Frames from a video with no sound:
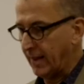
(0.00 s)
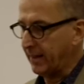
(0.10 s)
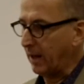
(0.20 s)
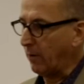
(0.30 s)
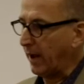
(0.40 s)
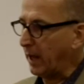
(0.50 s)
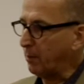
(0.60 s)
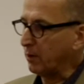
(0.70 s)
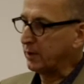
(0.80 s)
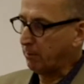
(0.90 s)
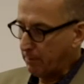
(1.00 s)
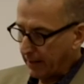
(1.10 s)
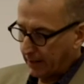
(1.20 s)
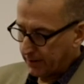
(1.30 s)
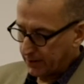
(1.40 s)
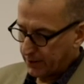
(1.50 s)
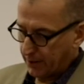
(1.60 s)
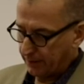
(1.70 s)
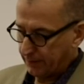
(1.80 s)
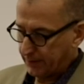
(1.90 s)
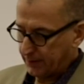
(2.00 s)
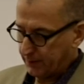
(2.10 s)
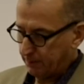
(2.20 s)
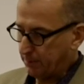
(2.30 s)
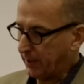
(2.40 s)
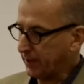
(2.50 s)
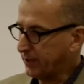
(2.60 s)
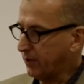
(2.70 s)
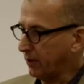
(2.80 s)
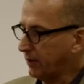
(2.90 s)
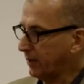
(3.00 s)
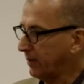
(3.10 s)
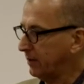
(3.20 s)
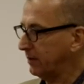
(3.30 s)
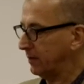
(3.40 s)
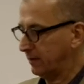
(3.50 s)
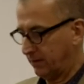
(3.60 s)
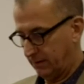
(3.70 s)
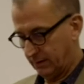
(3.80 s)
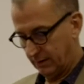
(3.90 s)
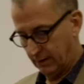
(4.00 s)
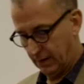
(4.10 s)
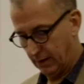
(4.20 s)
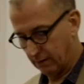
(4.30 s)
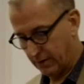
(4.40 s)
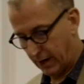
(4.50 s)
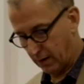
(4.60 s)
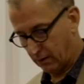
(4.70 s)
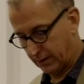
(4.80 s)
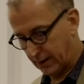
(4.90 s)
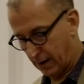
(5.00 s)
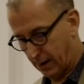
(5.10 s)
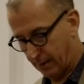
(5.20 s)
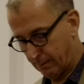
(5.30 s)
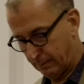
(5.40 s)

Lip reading: They were able to make the shift, but it took a really long time.